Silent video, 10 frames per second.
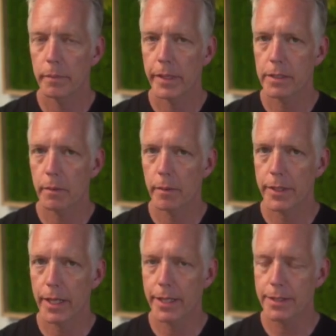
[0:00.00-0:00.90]
you might tell me
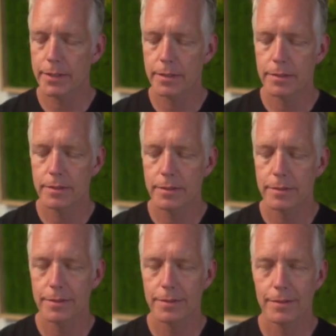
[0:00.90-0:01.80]
what that is?
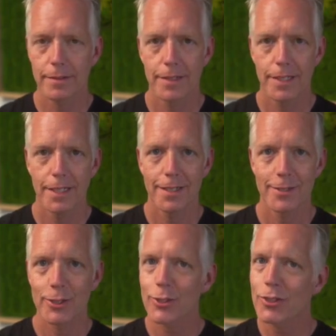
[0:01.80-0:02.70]

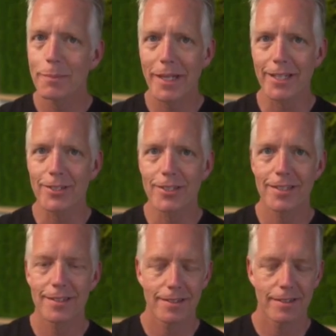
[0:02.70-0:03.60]
It's just diminished.